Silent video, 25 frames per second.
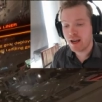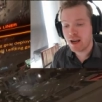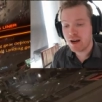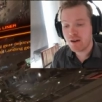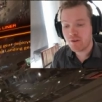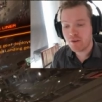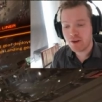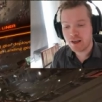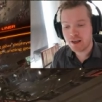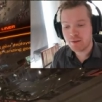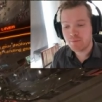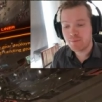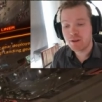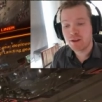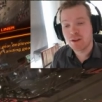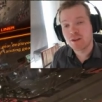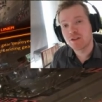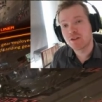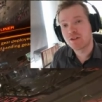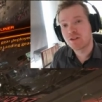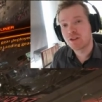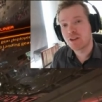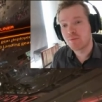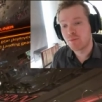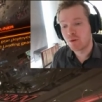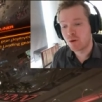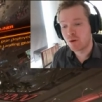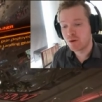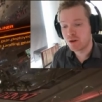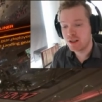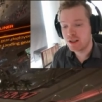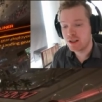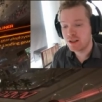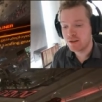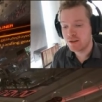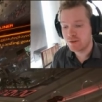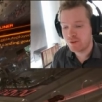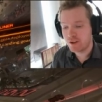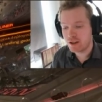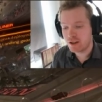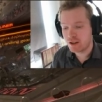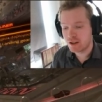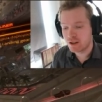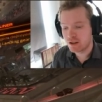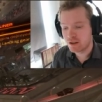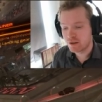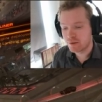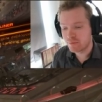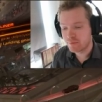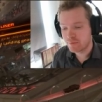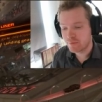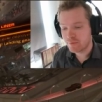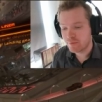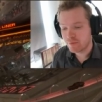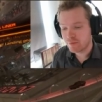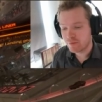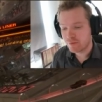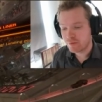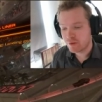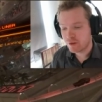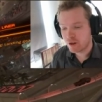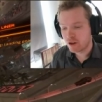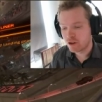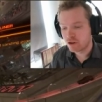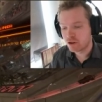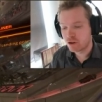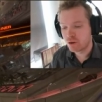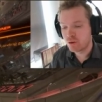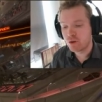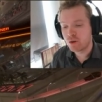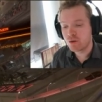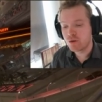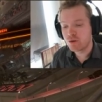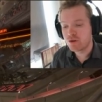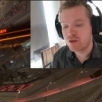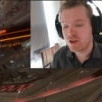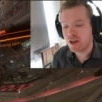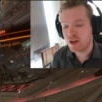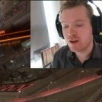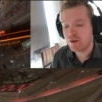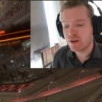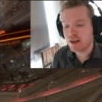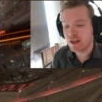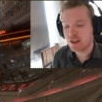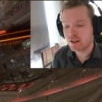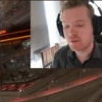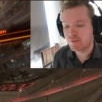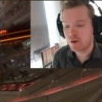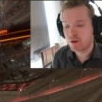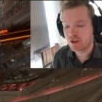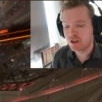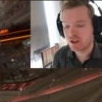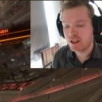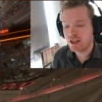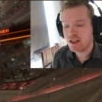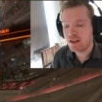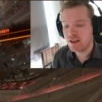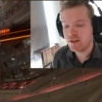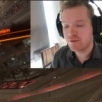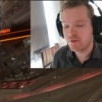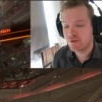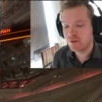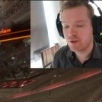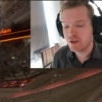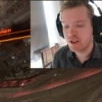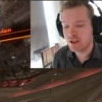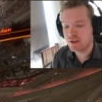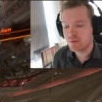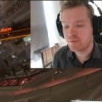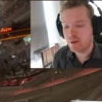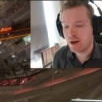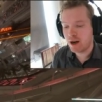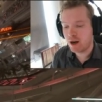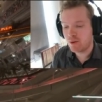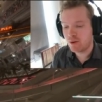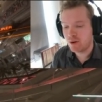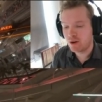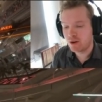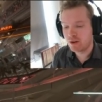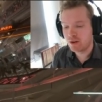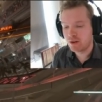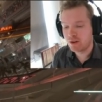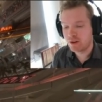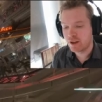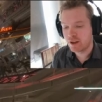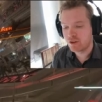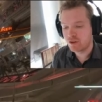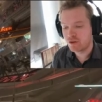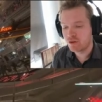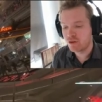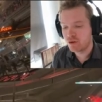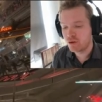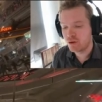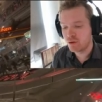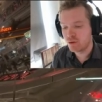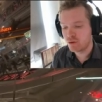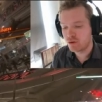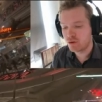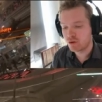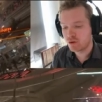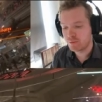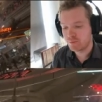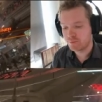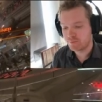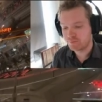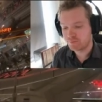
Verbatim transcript: A-rated because they're more heat efficient, so you don't generate as much heat for each power that you use.